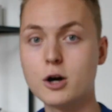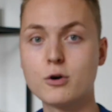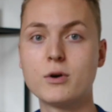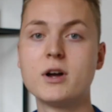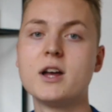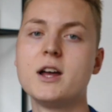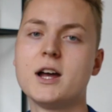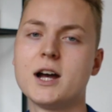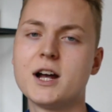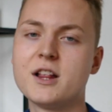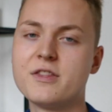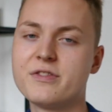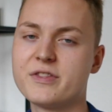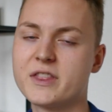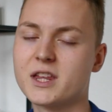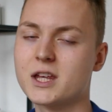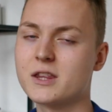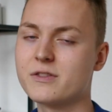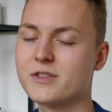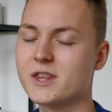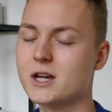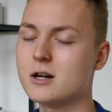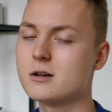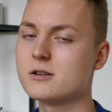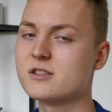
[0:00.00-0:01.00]
Oh, and
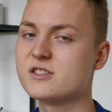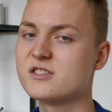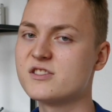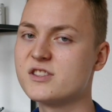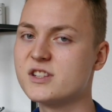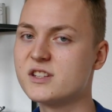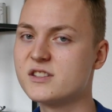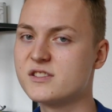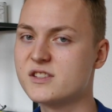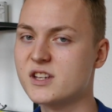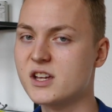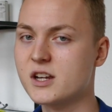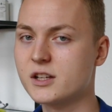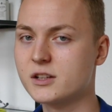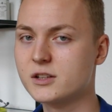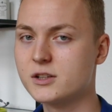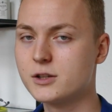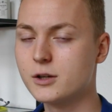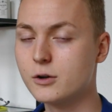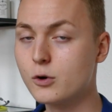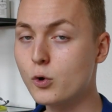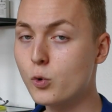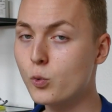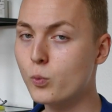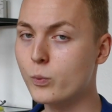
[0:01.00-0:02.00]
then there is the
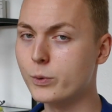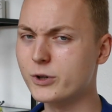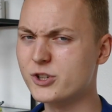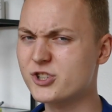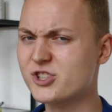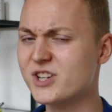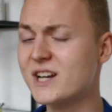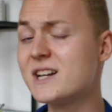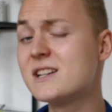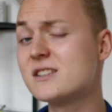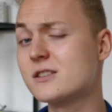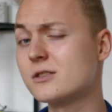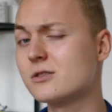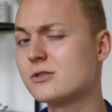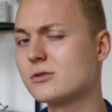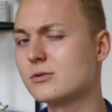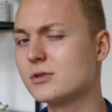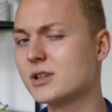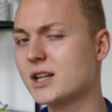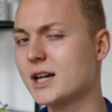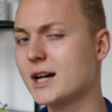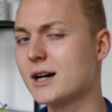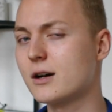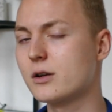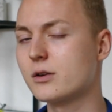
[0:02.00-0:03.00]
ZEQ, which takes into
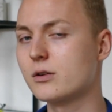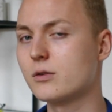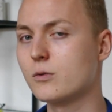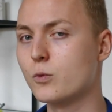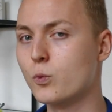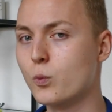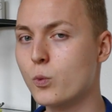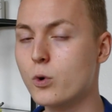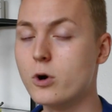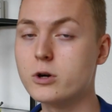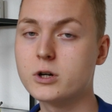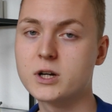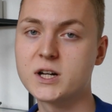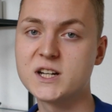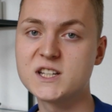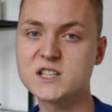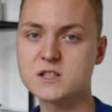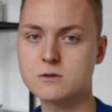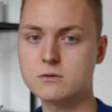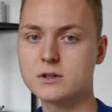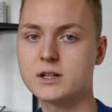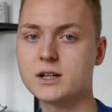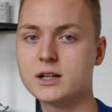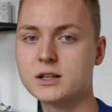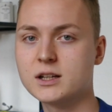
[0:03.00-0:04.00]
account work
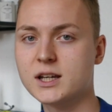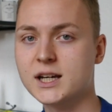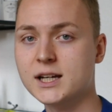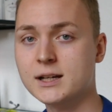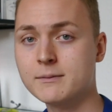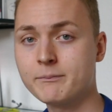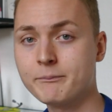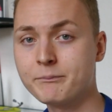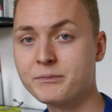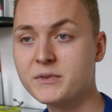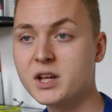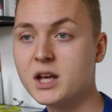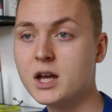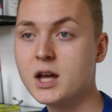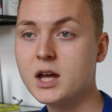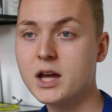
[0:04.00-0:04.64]
history again